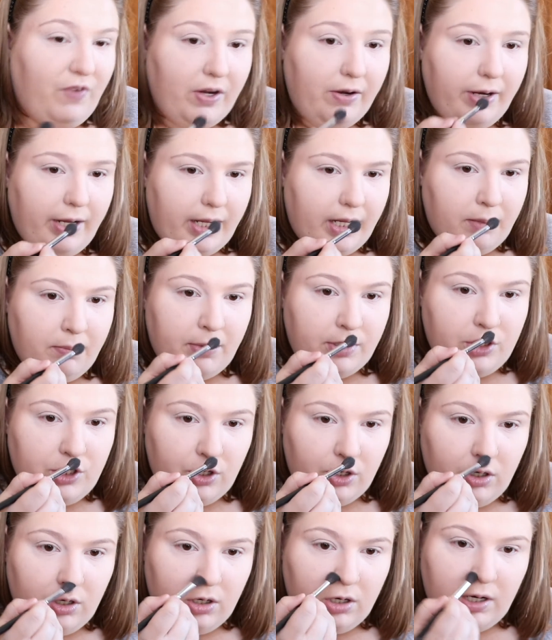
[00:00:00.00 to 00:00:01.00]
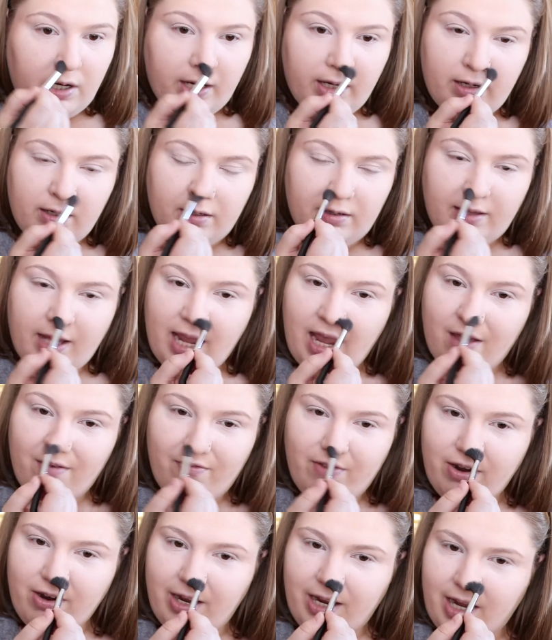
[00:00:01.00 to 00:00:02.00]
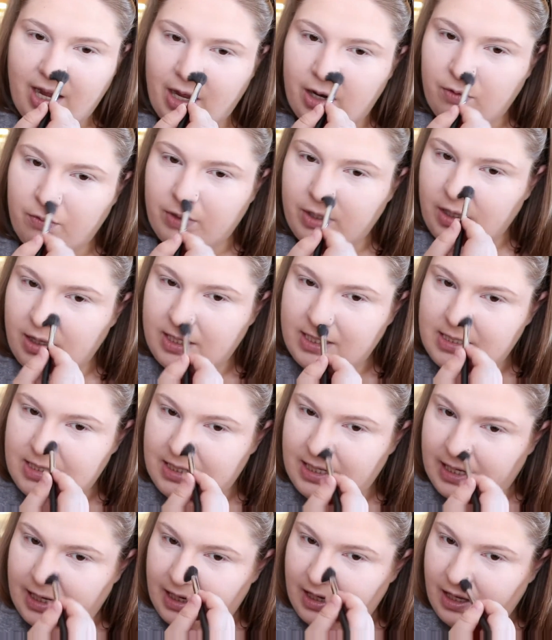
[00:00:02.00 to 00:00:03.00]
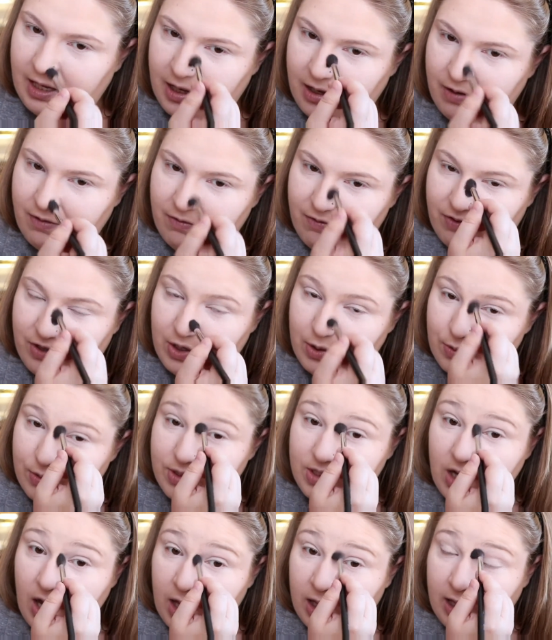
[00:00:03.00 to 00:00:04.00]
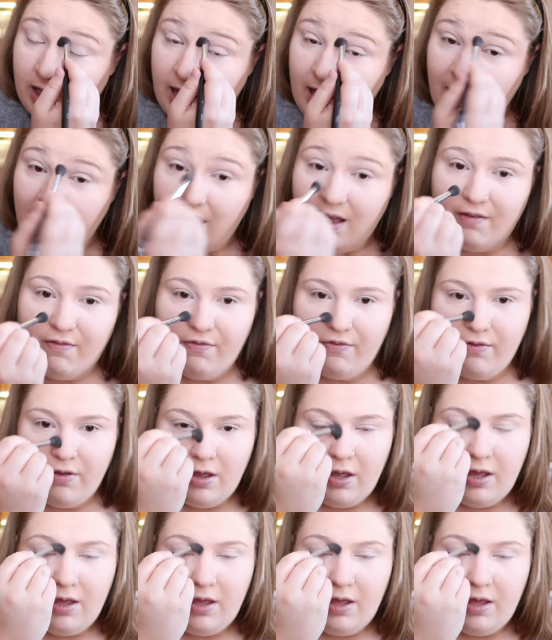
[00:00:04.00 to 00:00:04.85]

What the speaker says: very immature, and they have very unrealistic views on life